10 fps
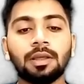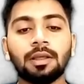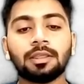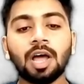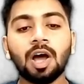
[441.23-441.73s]

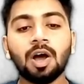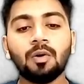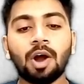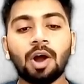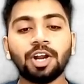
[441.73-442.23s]

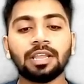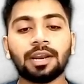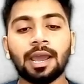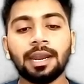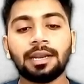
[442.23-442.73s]
Now what you can
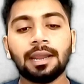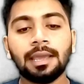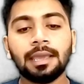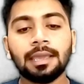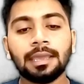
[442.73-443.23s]
write?
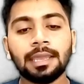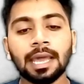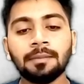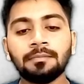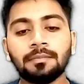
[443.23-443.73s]

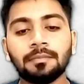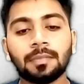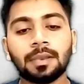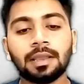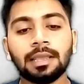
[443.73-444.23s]
M
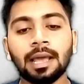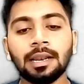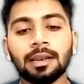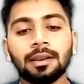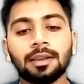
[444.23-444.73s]

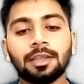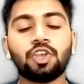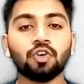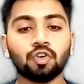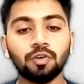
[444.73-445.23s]
L
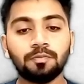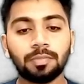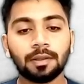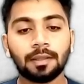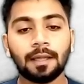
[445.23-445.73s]
cube
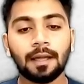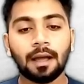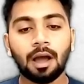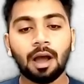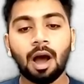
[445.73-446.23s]

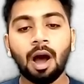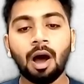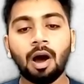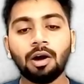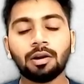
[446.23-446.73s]
or